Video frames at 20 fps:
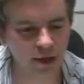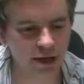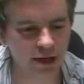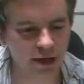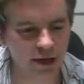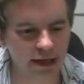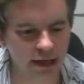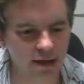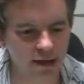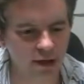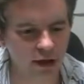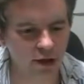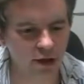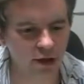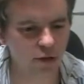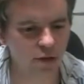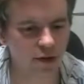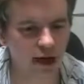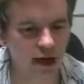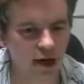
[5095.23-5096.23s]
You're getting in
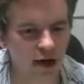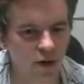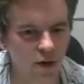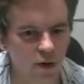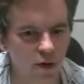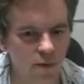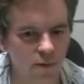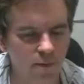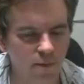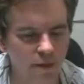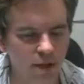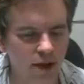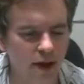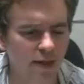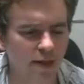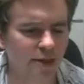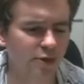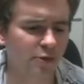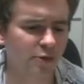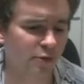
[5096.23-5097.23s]
touch with how,
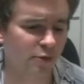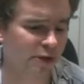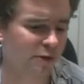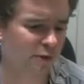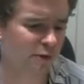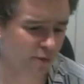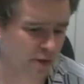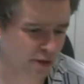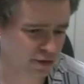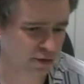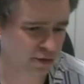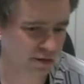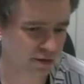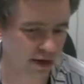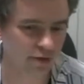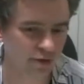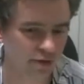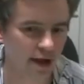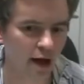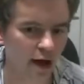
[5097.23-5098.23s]
at least even fictional
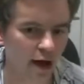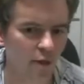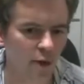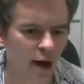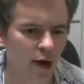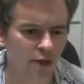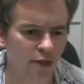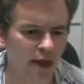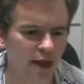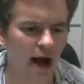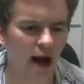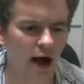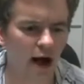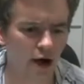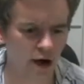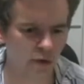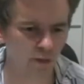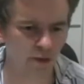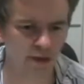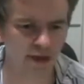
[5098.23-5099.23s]
characters, how they
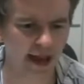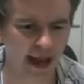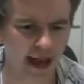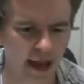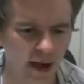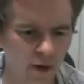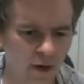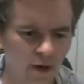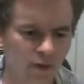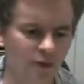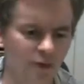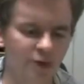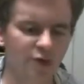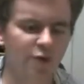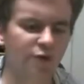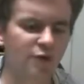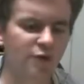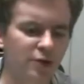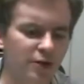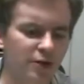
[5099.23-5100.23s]
are, what they
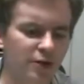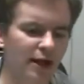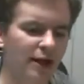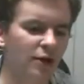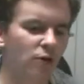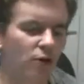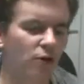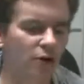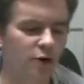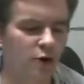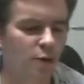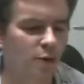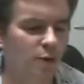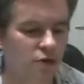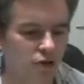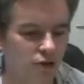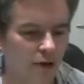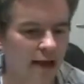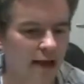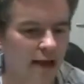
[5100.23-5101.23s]
feel like, or you're
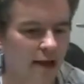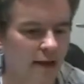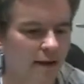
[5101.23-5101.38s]
portraying.